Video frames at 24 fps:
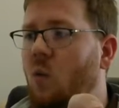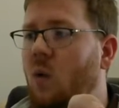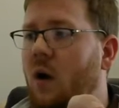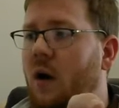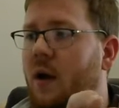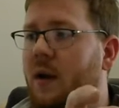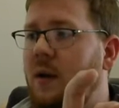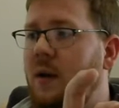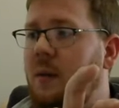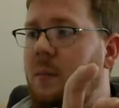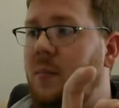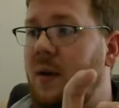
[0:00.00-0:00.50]

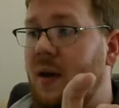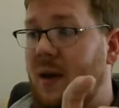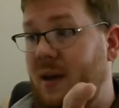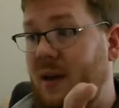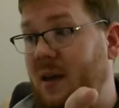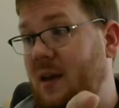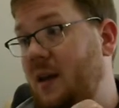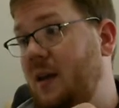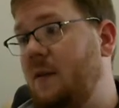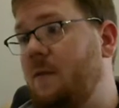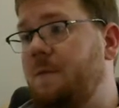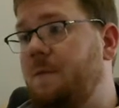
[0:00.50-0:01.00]
1
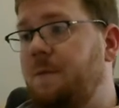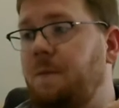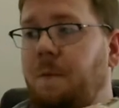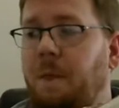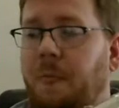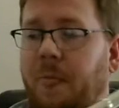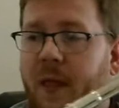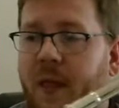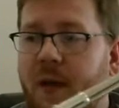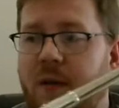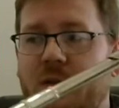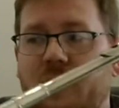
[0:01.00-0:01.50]
pinky.
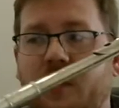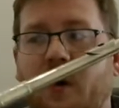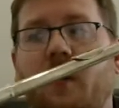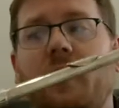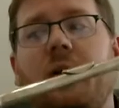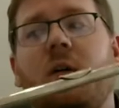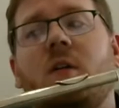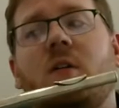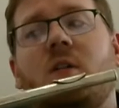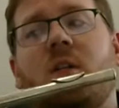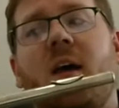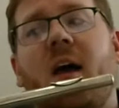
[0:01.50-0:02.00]

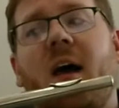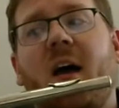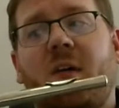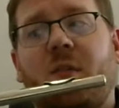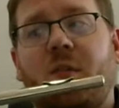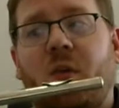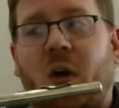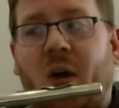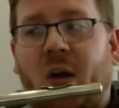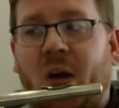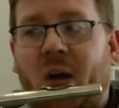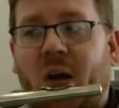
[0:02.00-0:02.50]
So here's
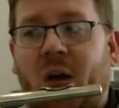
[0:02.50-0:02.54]
F.